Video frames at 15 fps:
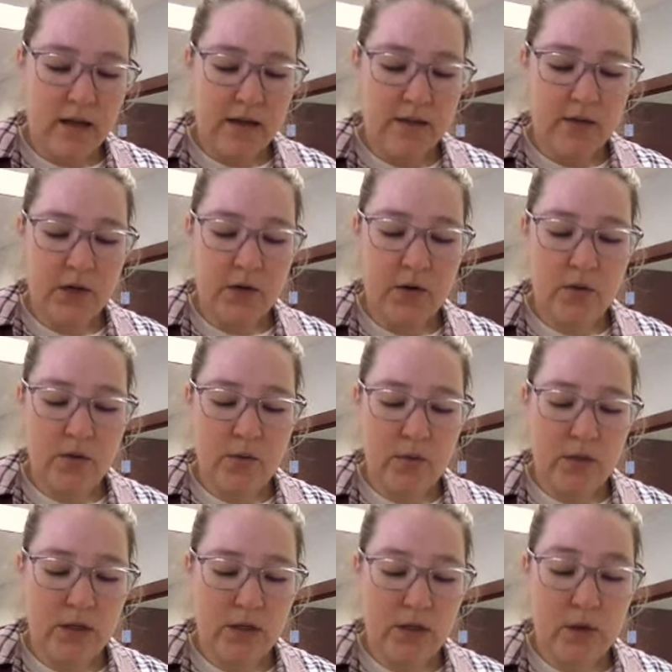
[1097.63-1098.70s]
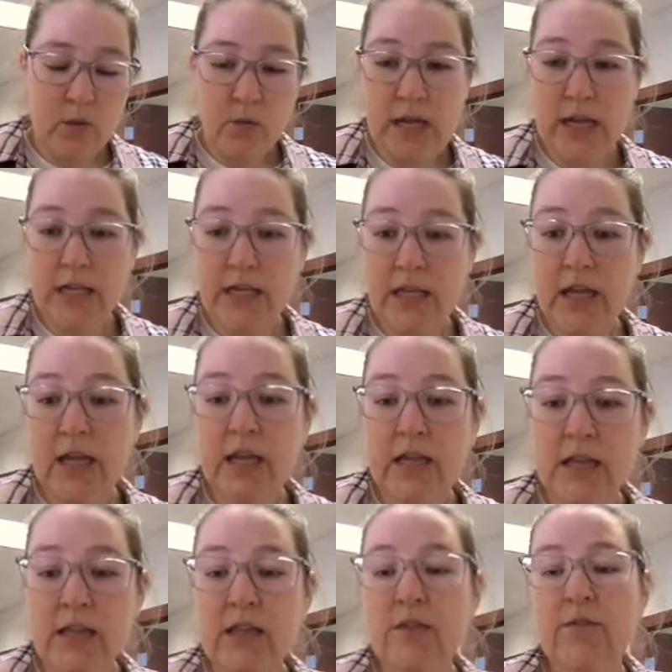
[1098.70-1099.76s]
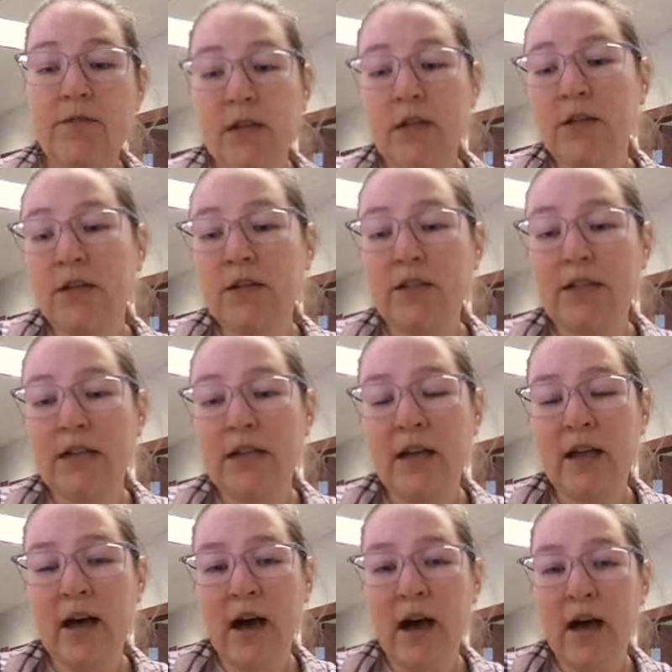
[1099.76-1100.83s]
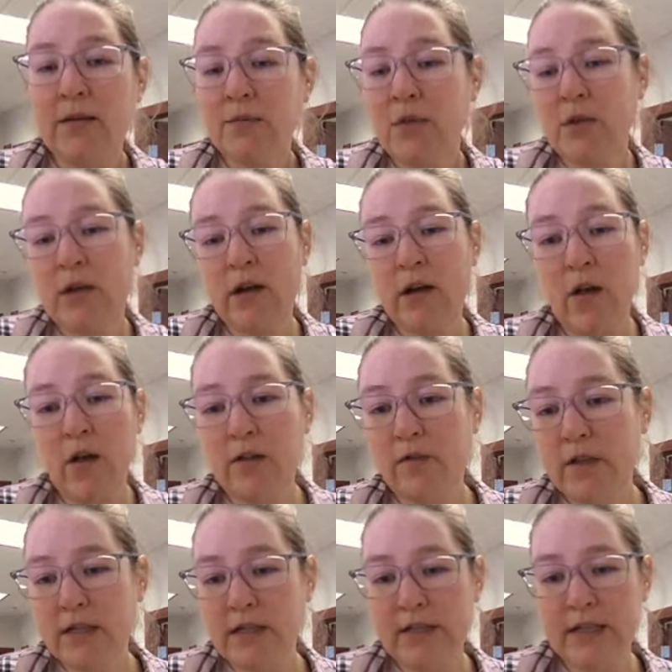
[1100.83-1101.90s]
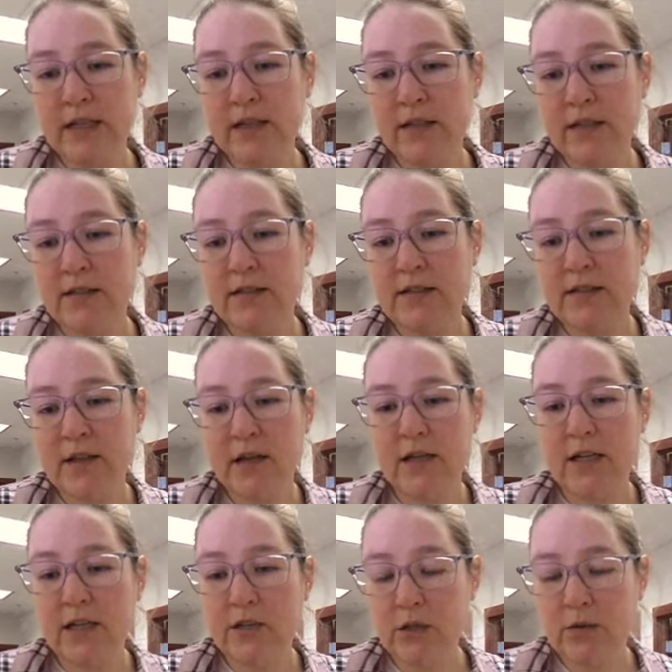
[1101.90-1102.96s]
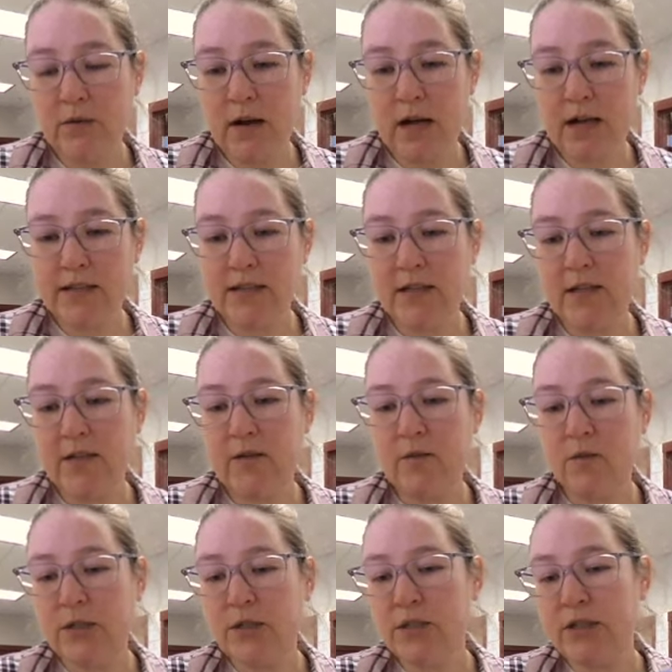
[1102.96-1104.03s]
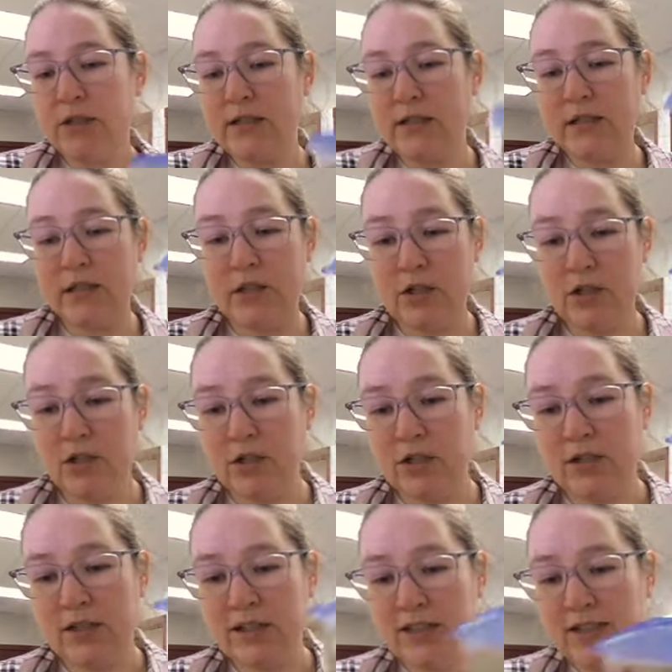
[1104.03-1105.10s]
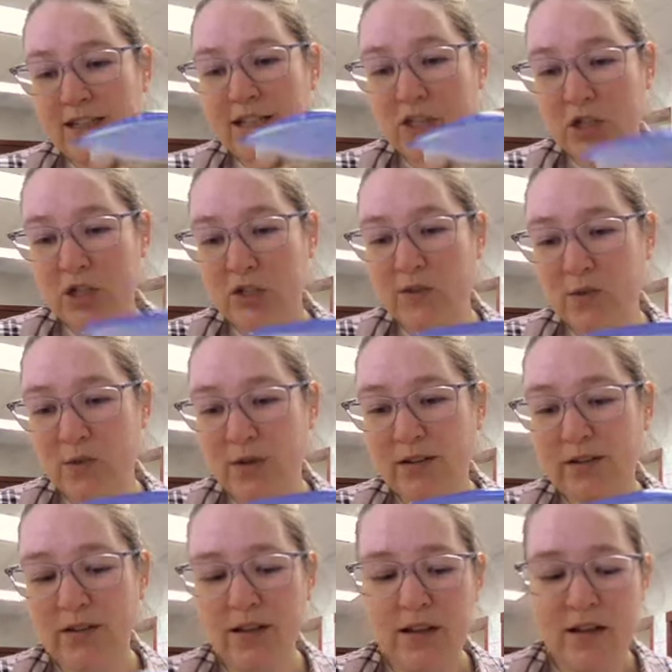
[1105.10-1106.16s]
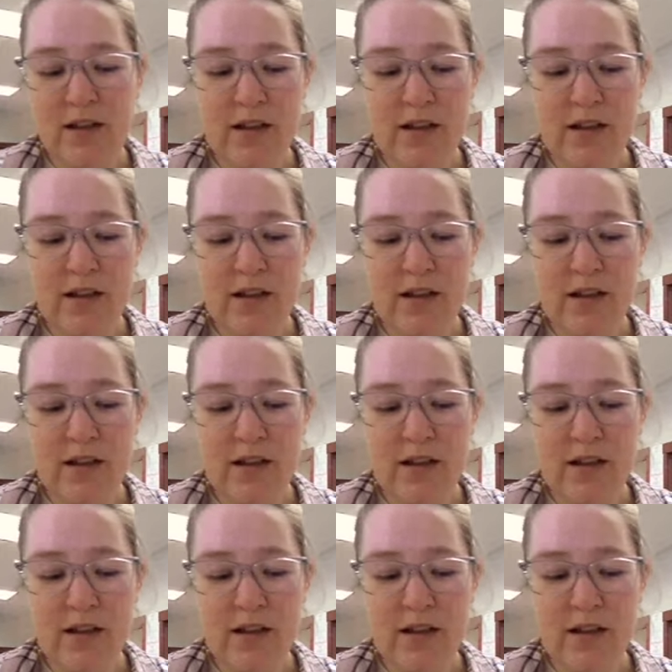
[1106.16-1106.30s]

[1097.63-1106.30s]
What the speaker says: So, you know, in the field, I am doing all of these things on each horizon, which is each soil.